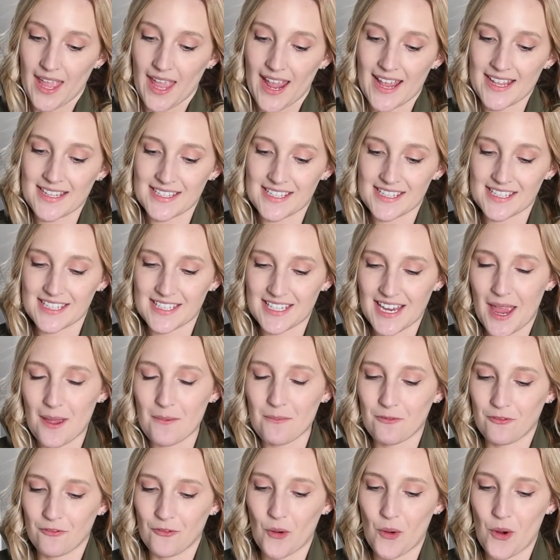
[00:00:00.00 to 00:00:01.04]
And
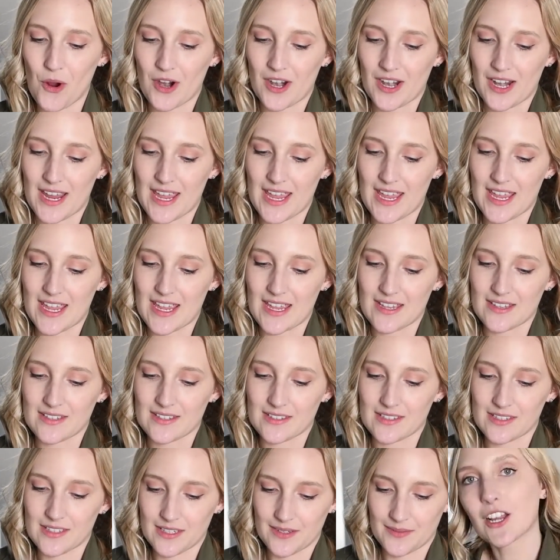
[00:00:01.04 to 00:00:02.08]
step 4
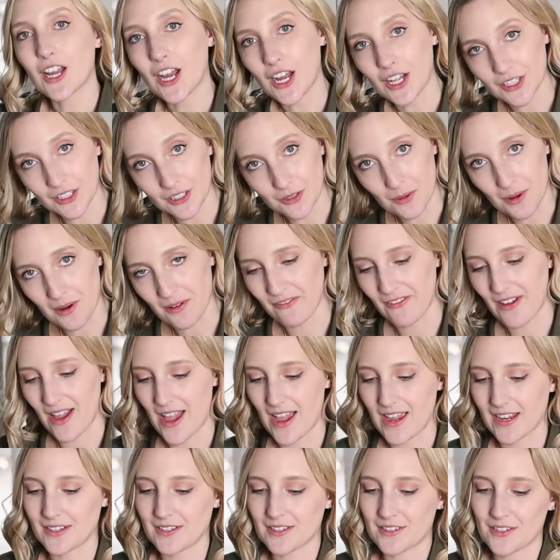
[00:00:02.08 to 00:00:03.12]
is color refine.